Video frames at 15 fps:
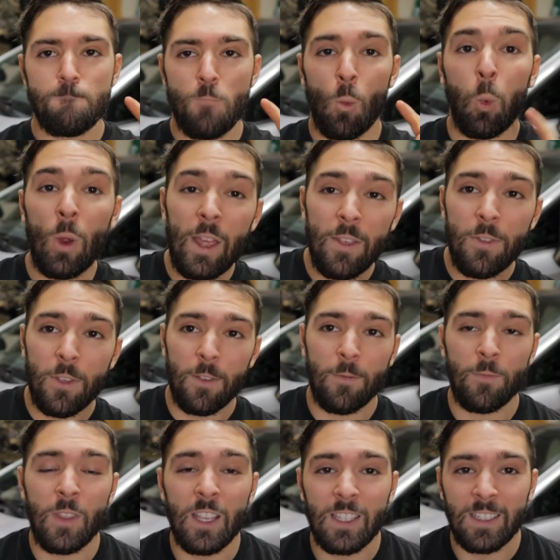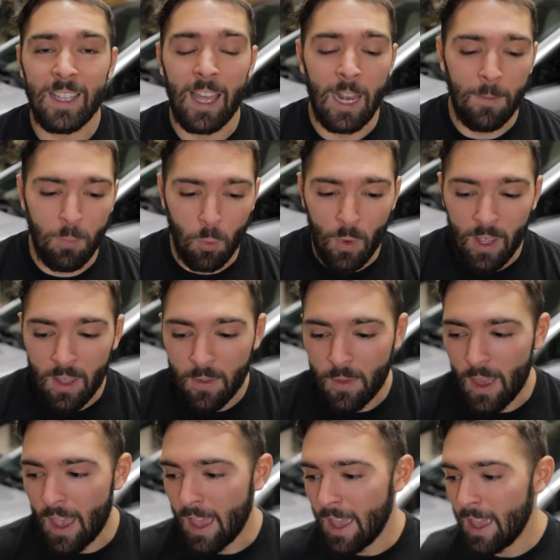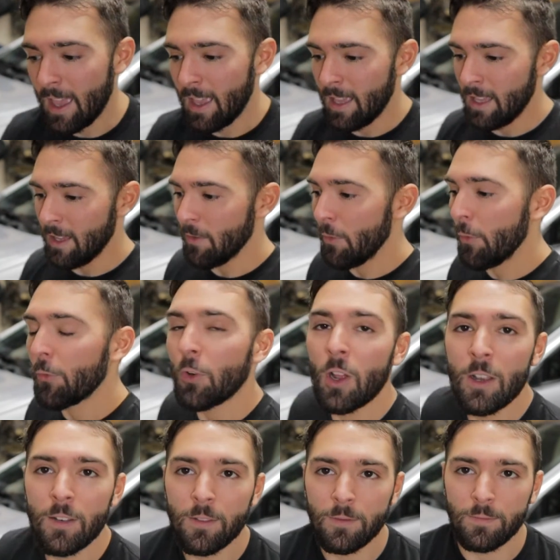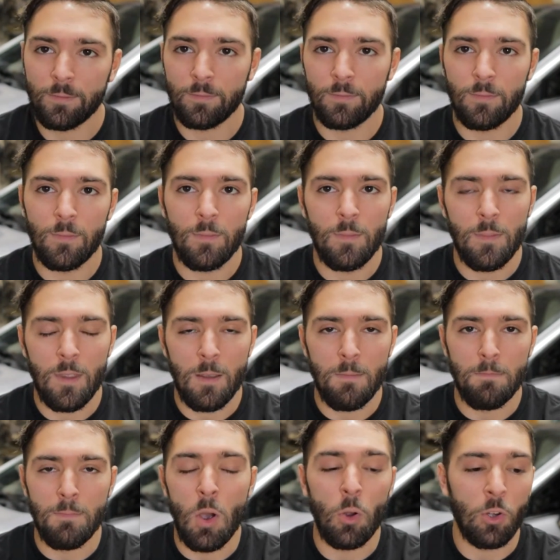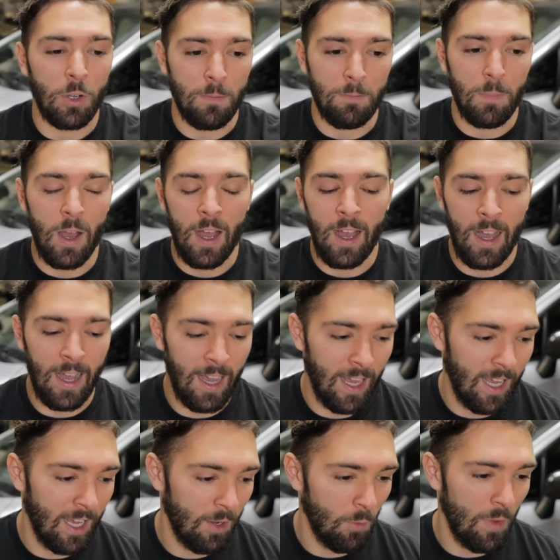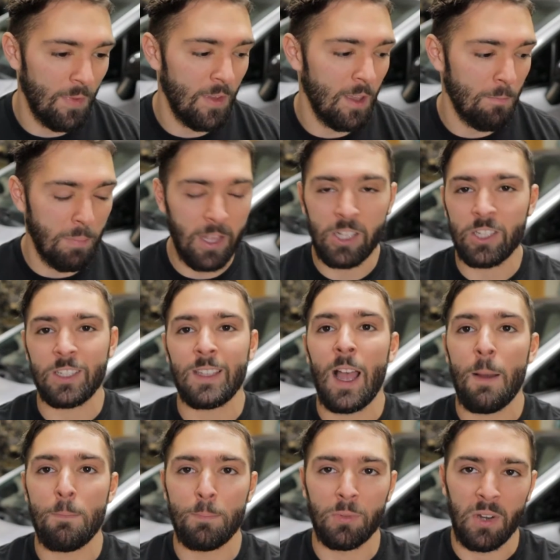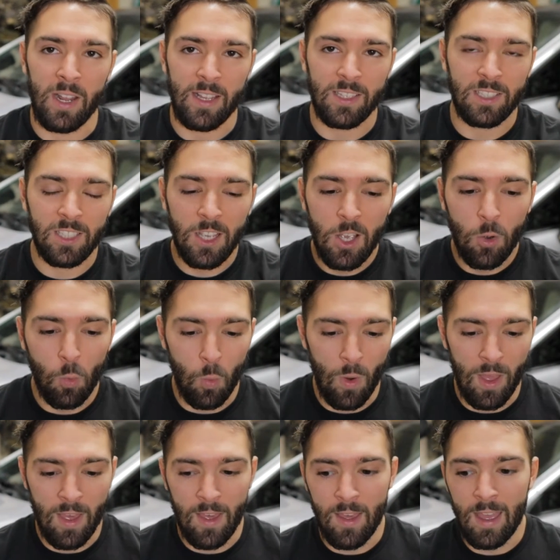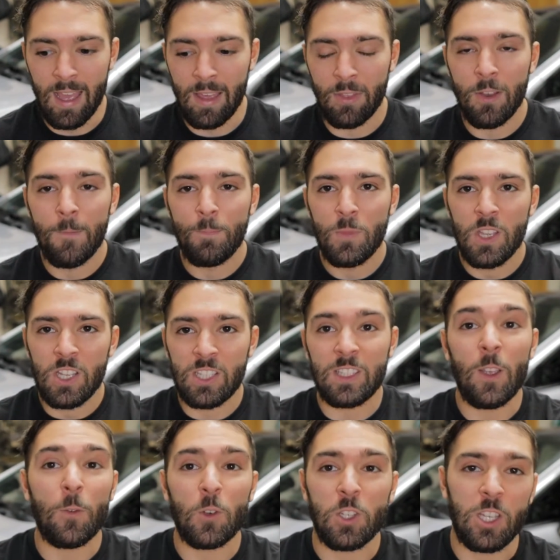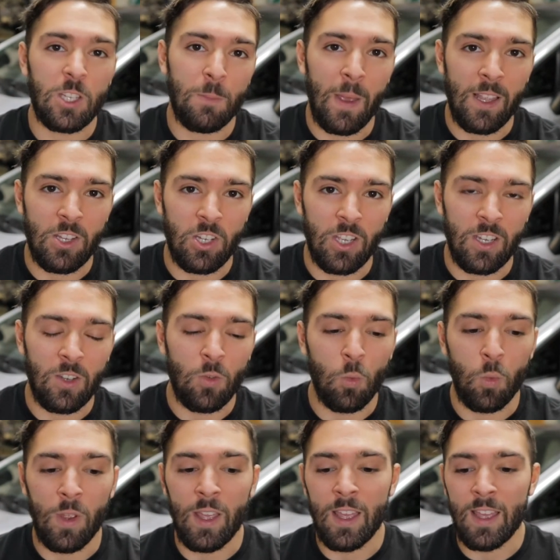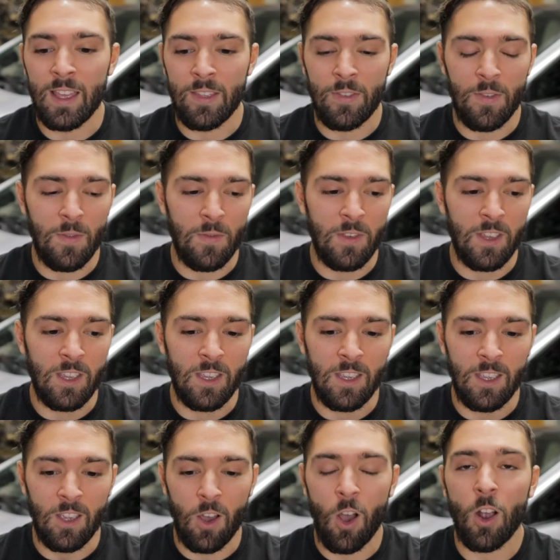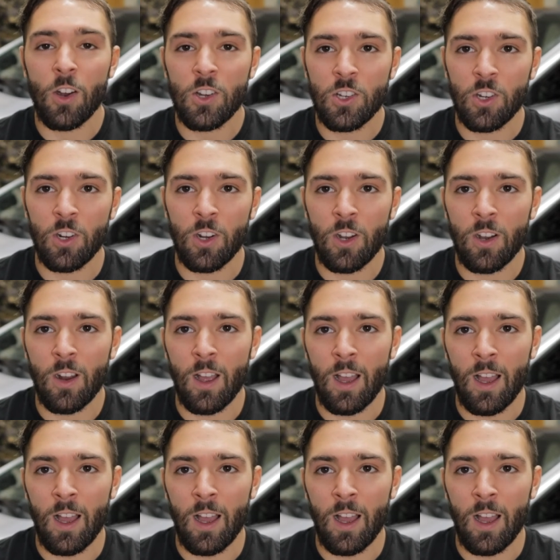With this setup, with a front motor, with the pitch stop brace, with stiffer suspension, with the harsher,